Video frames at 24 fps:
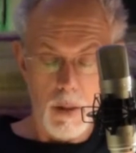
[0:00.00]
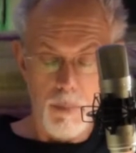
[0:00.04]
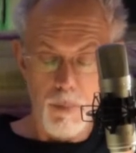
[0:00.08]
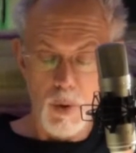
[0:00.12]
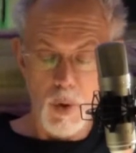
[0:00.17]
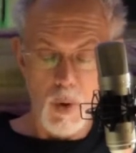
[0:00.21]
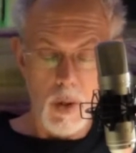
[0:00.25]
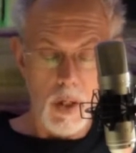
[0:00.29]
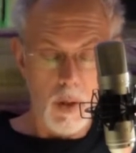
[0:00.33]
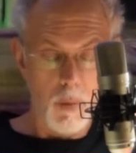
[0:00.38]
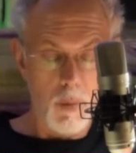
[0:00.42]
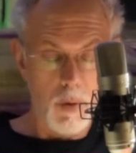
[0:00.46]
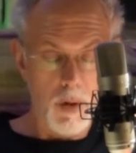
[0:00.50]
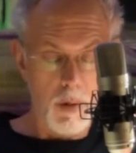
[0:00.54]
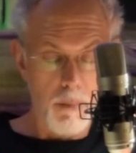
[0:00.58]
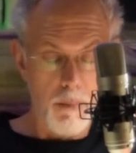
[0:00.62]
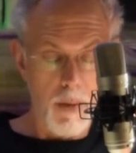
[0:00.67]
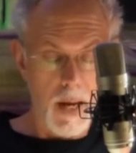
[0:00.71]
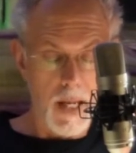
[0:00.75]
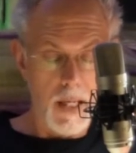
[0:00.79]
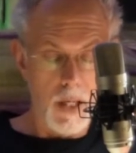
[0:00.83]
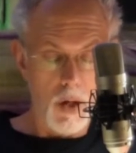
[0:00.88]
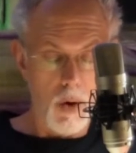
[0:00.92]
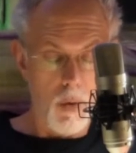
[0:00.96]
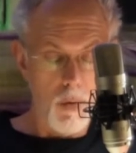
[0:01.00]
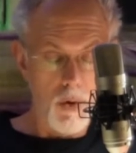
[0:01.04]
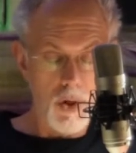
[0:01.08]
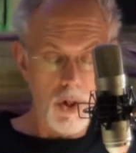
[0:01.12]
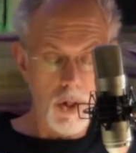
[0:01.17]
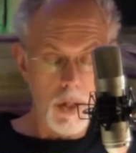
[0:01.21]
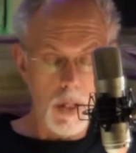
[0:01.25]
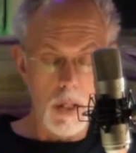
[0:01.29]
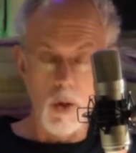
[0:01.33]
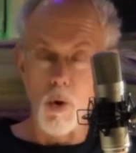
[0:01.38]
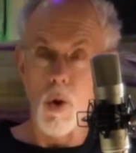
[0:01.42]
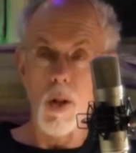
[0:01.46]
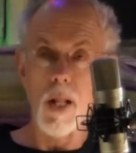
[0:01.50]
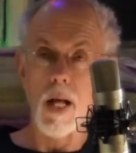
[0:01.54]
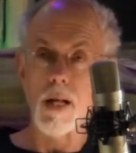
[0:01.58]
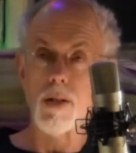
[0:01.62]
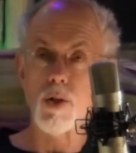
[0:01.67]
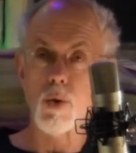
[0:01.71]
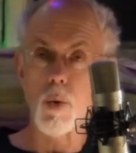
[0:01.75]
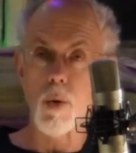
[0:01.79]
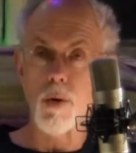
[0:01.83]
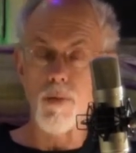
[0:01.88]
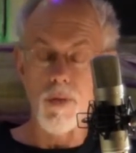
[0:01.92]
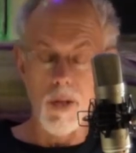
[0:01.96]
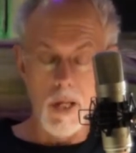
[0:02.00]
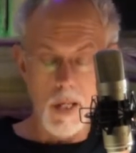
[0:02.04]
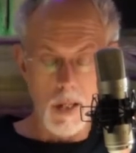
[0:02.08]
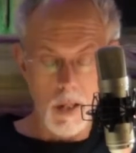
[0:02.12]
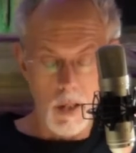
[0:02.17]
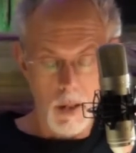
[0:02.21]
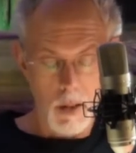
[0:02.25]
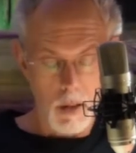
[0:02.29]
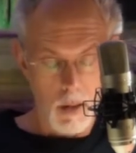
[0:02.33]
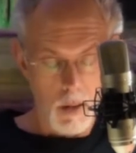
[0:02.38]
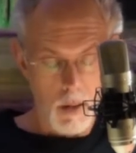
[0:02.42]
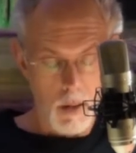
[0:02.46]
communing with the mighty ocean and all that sort of thing?